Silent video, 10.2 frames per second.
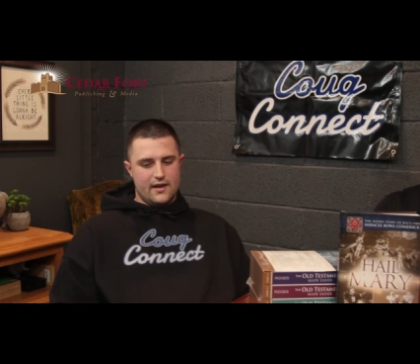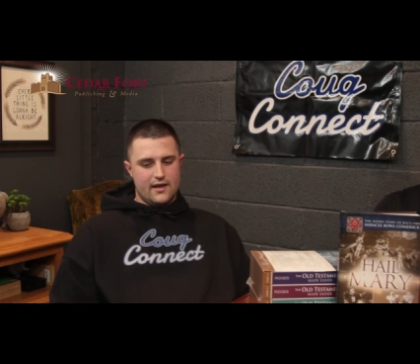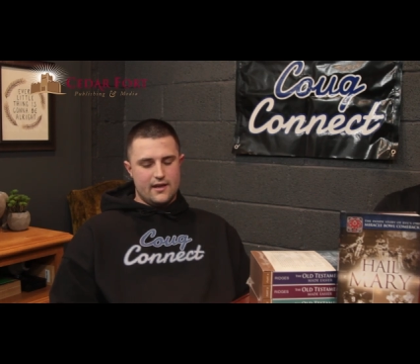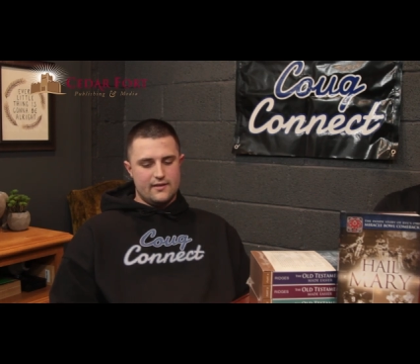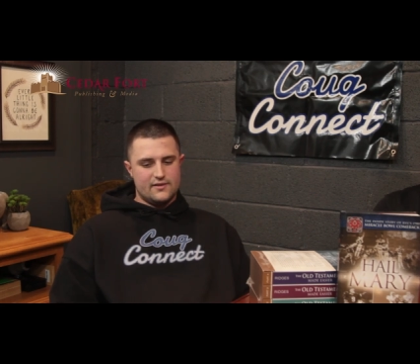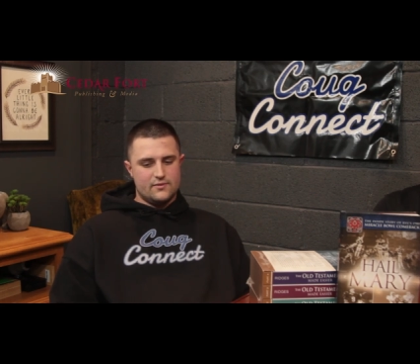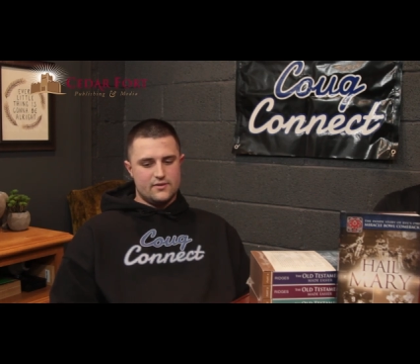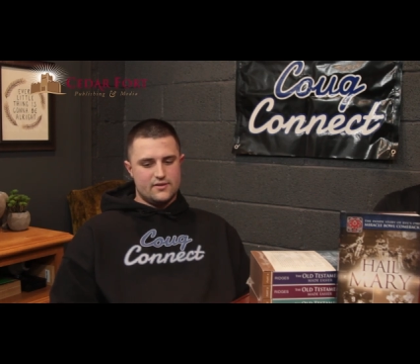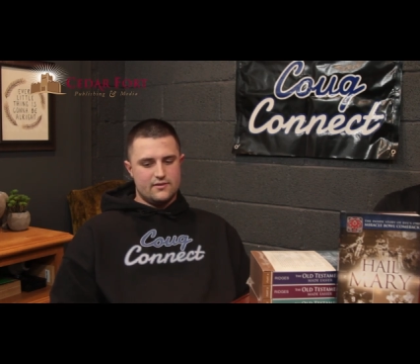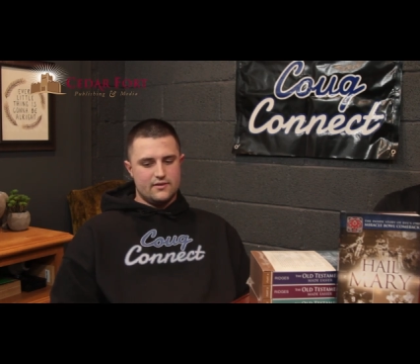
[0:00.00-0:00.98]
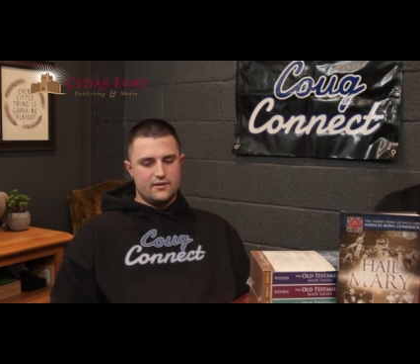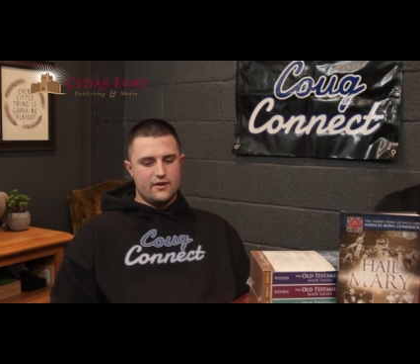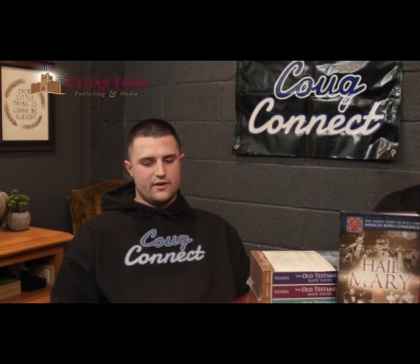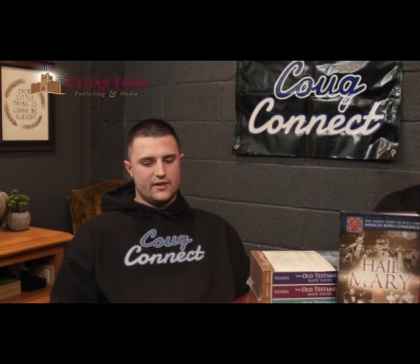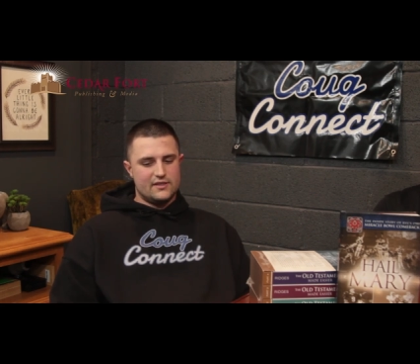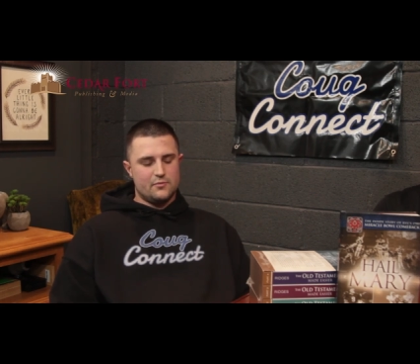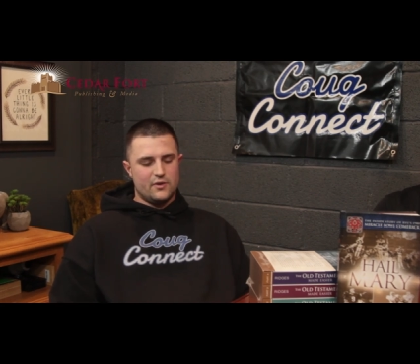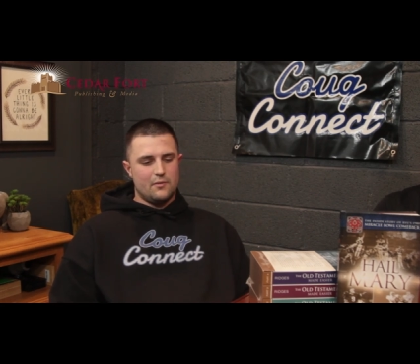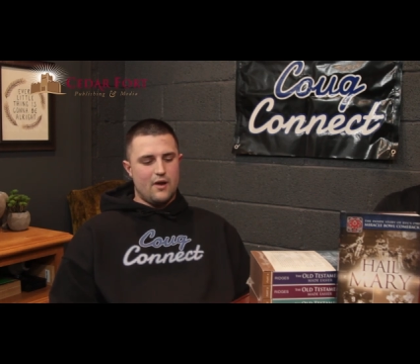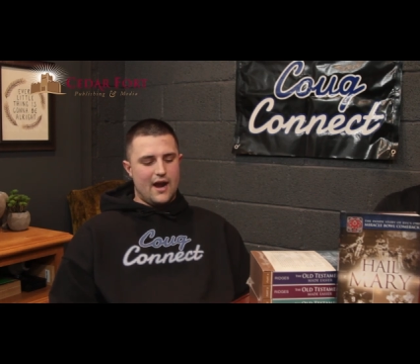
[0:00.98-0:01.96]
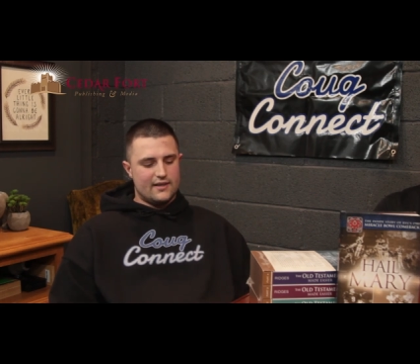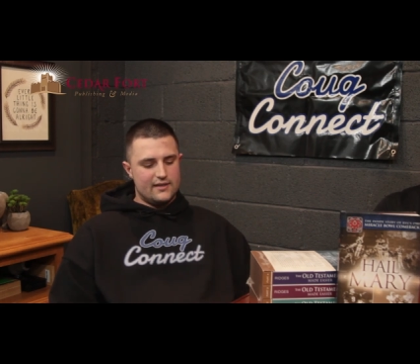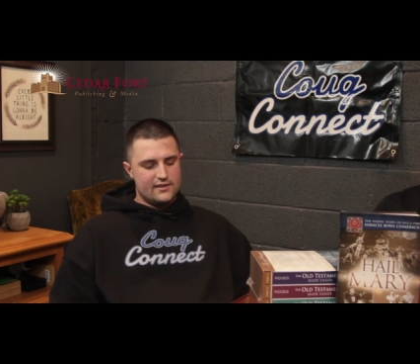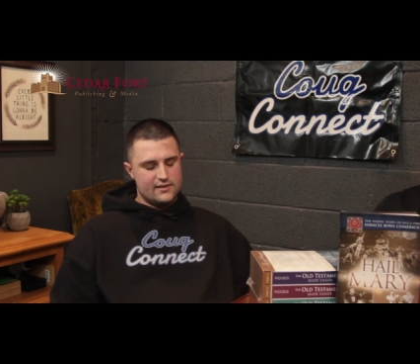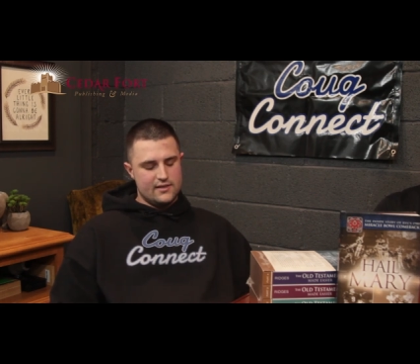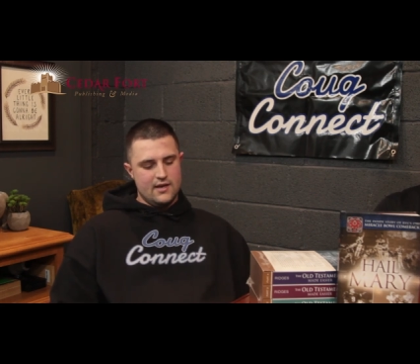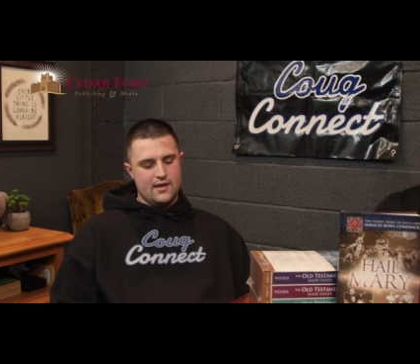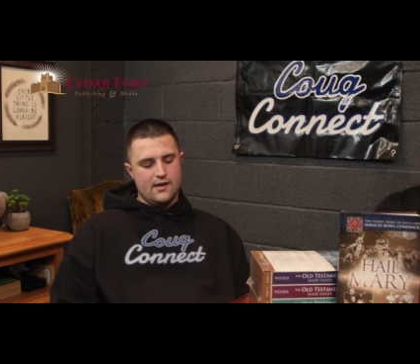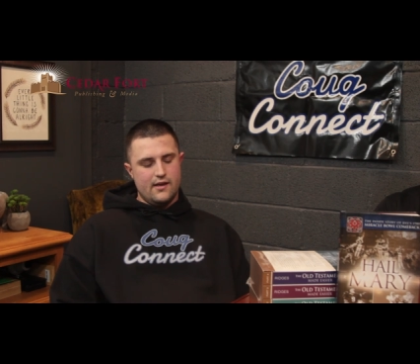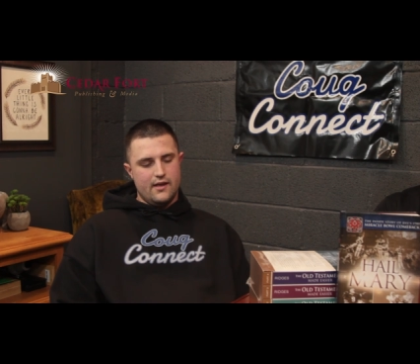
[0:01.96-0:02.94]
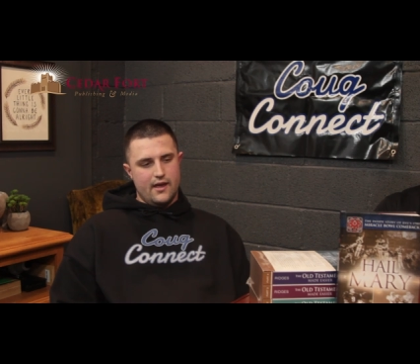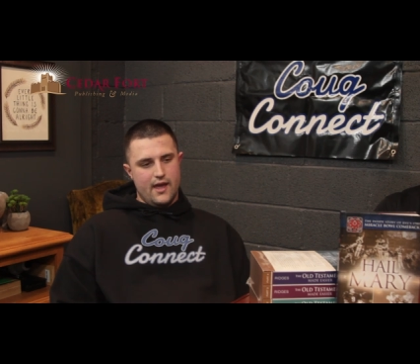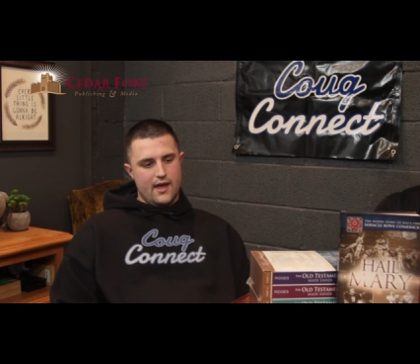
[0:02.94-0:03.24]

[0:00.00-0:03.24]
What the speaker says: And this was during spring practice.